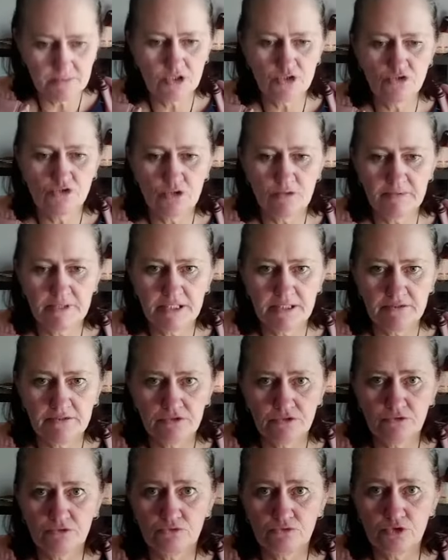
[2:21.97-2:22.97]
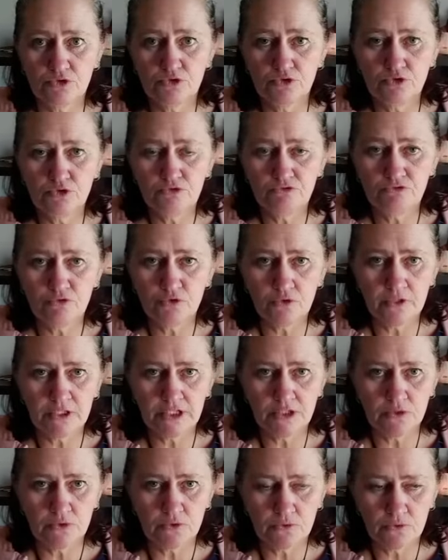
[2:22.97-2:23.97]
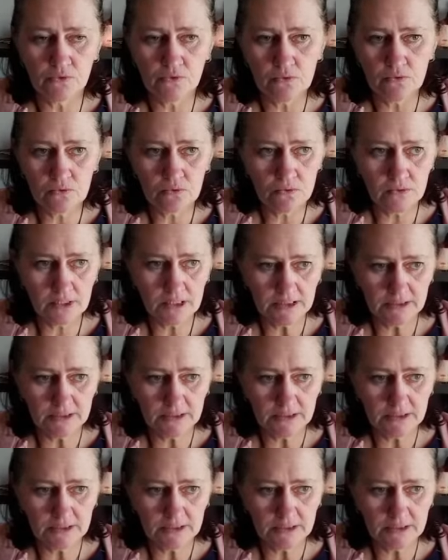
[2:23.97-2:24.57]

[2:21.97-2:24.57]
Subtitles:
dropping through for you.